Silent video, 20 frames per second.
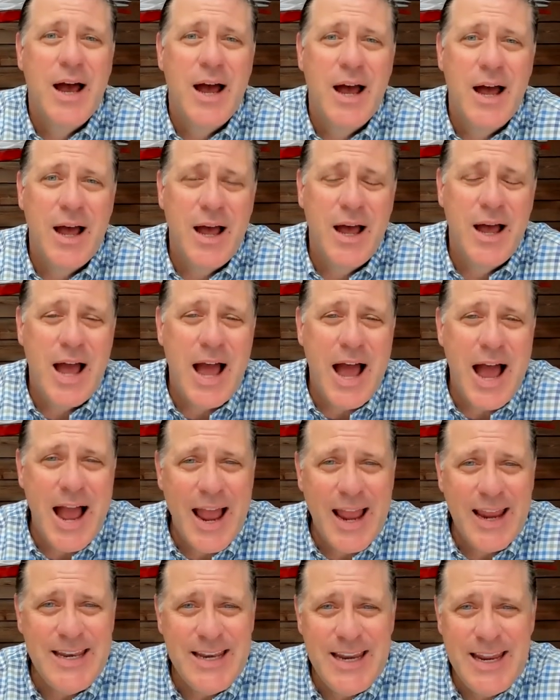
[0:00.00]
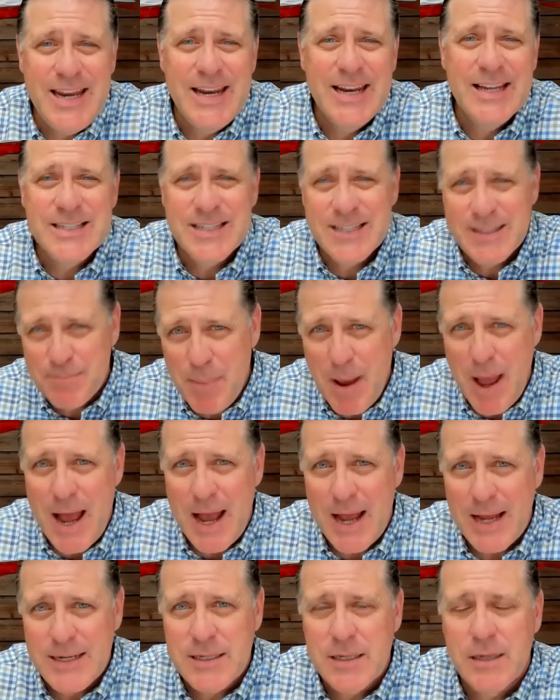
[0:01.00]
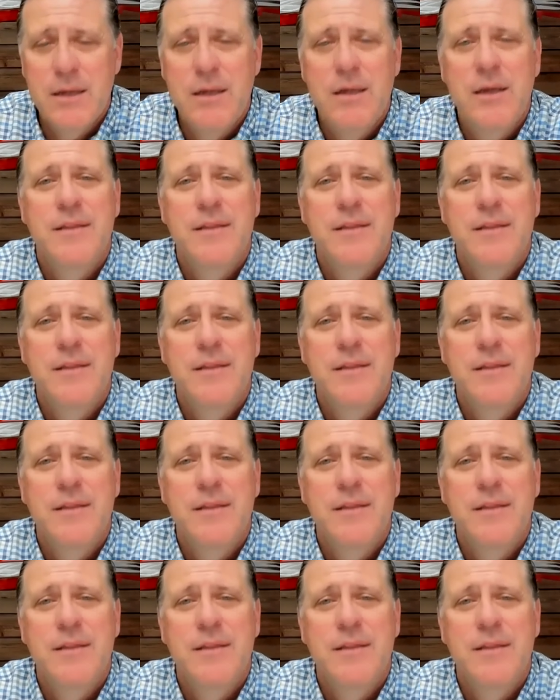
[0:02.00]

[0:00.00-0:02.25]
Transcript: Uh, I need a spot